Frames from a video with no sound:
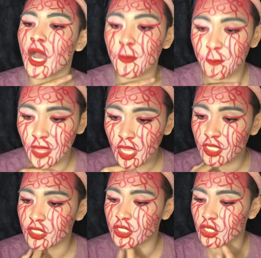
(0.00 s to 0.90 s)
a
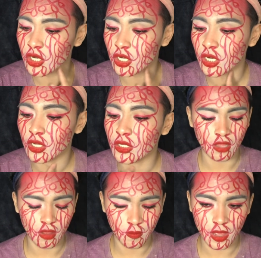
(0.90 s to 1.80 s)
big circle
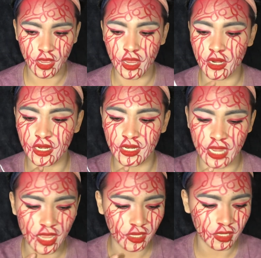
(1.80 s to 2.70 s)
on my
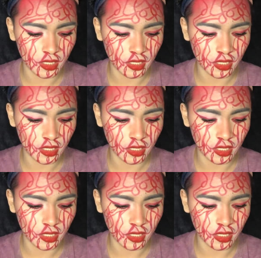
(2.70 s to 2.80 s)
neck.